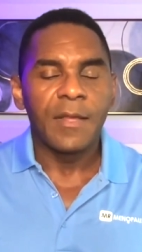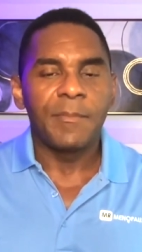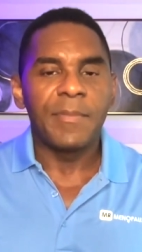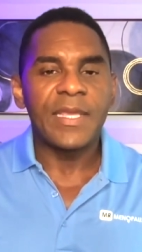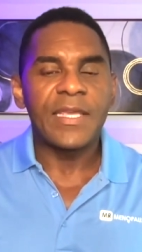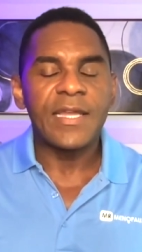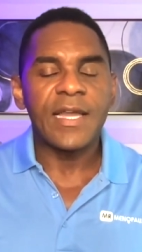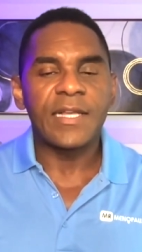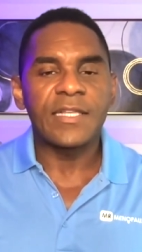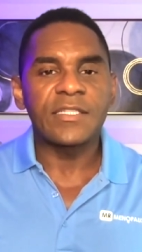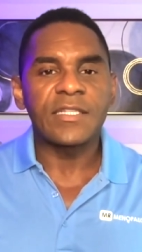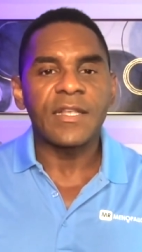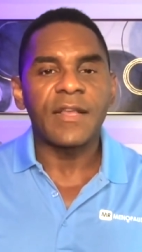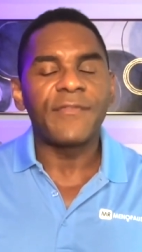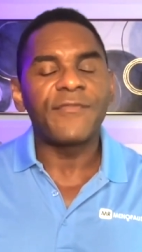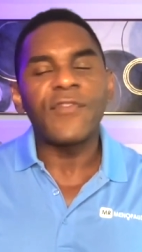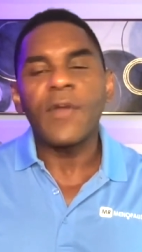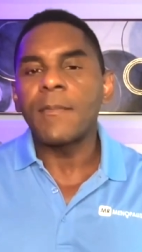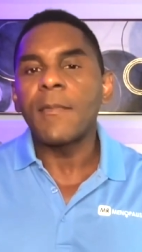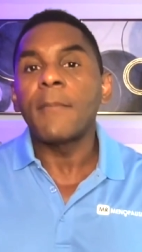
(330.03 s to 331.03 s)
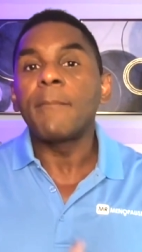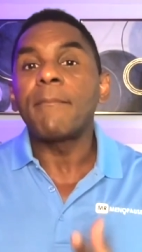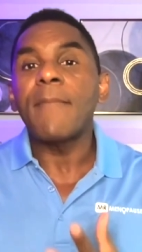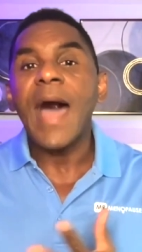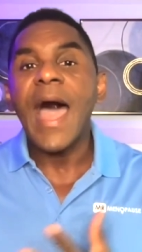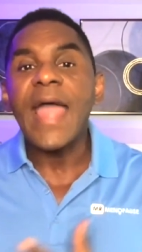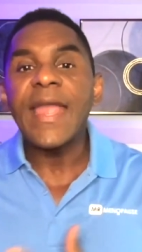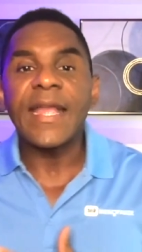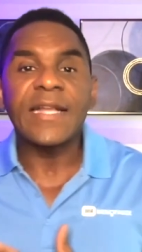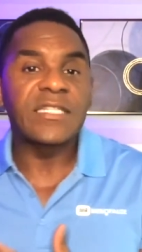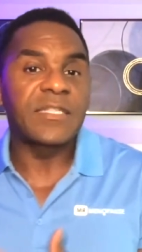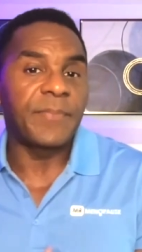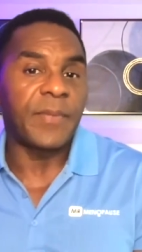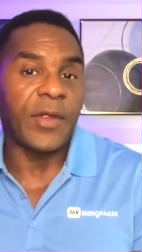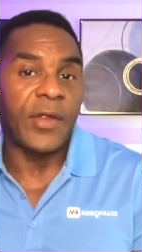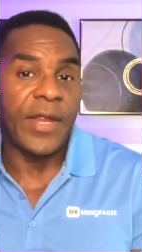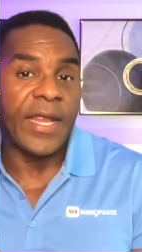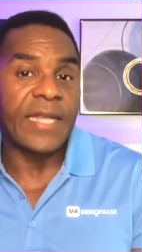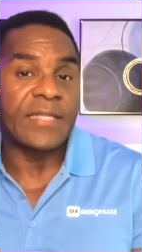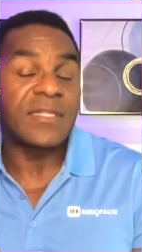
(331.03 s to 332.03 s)
because from my
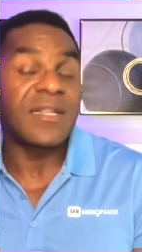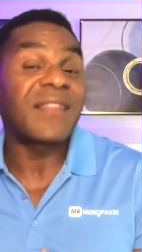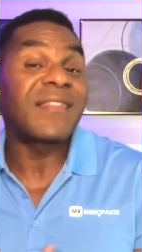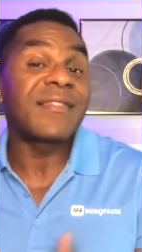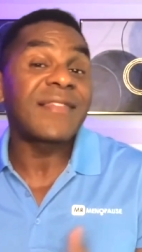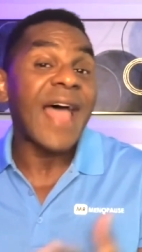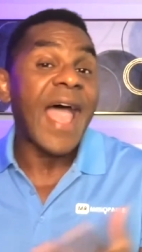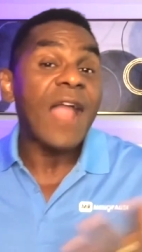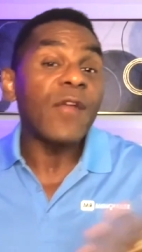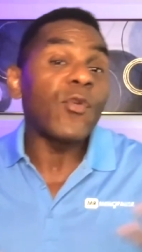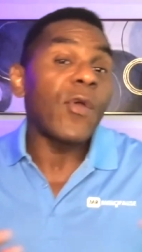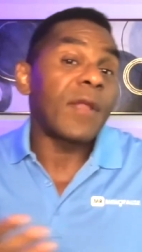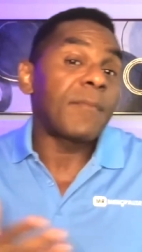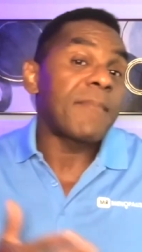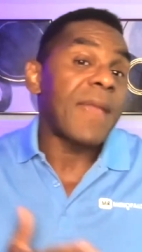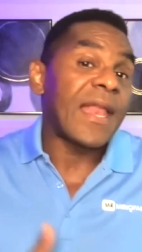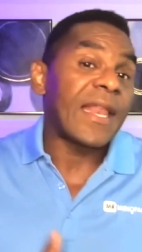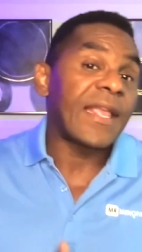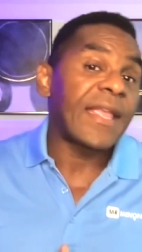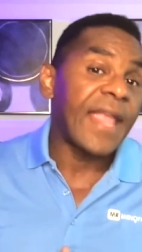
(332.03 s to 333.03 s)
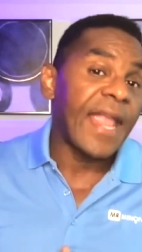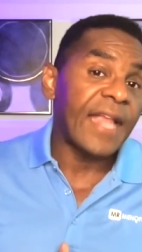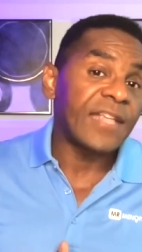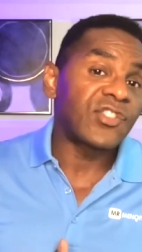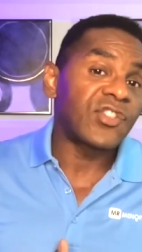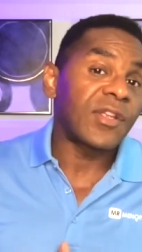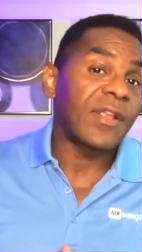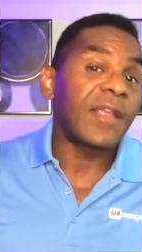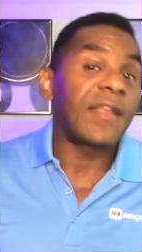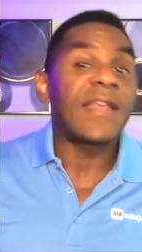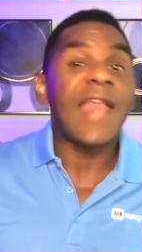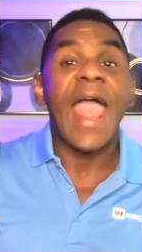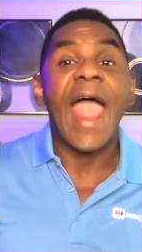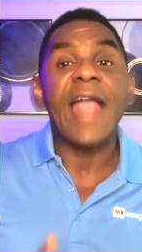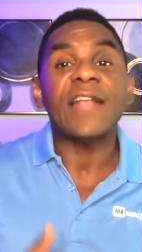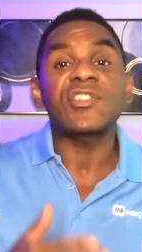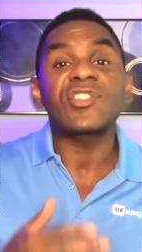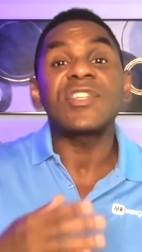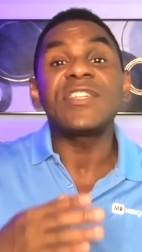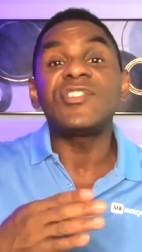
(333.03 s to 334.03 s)
experience, thyroid medication can
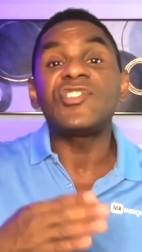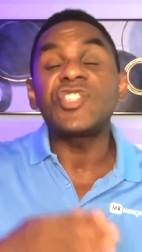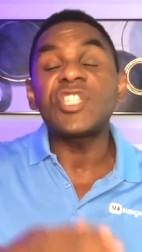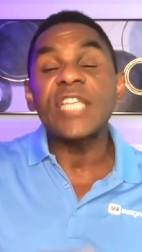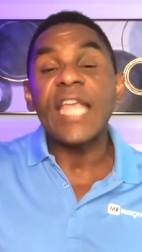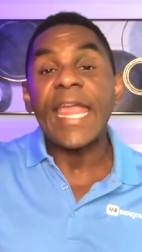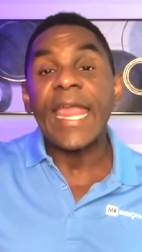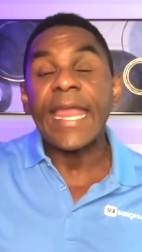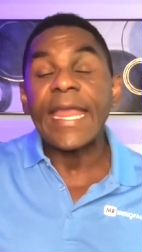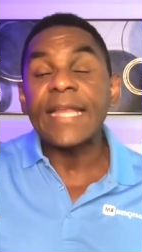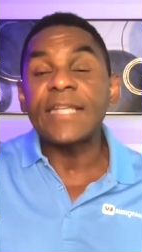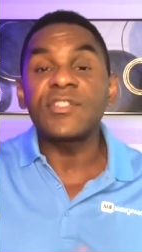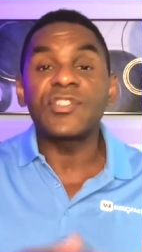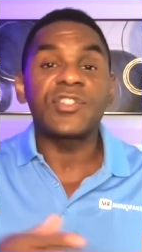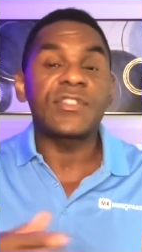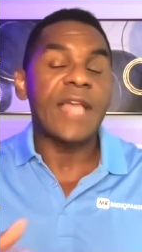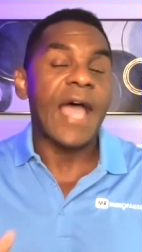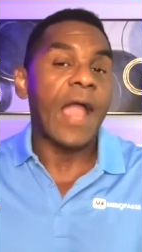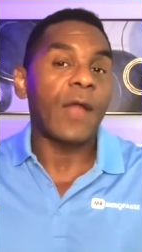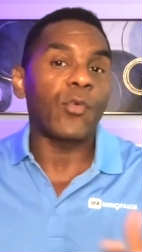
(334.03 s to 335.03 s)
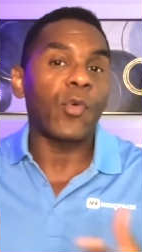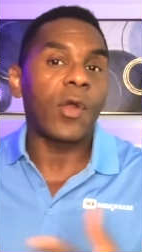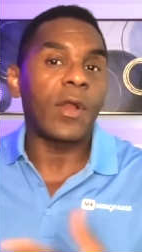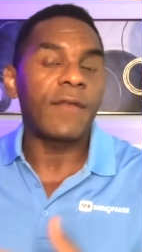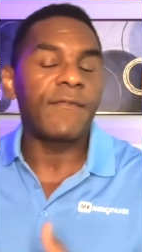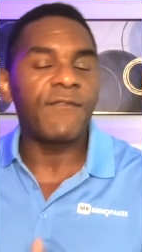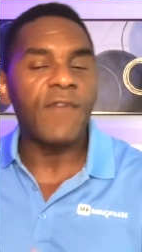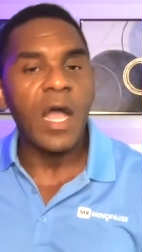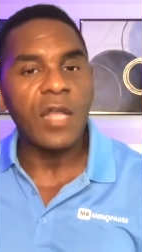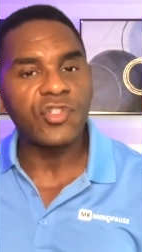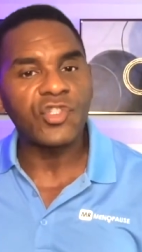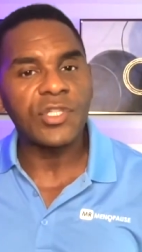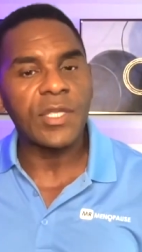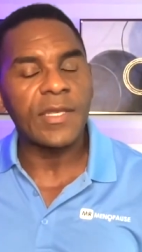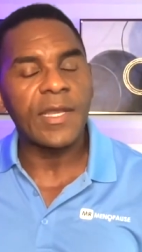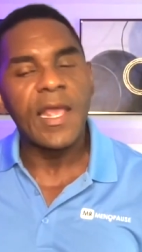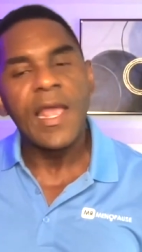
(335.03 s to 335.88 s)
actually change thyroid function.